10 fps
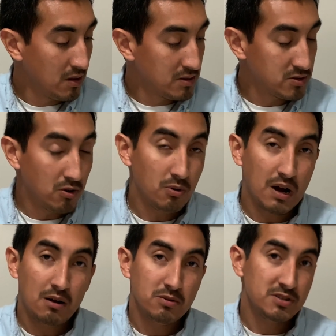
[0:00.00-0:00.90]
So
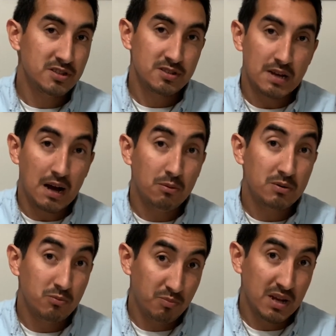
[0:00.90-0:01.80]
I
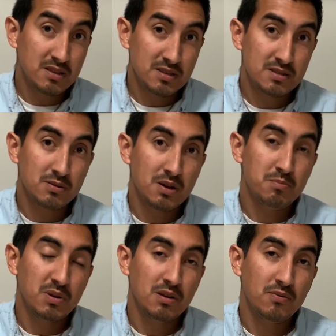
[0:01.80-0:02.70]
would pick this
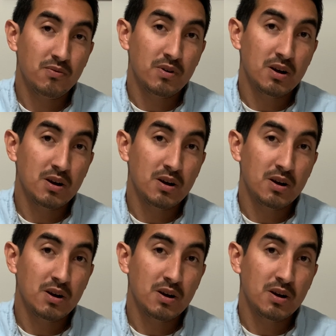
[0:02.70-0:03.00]
up if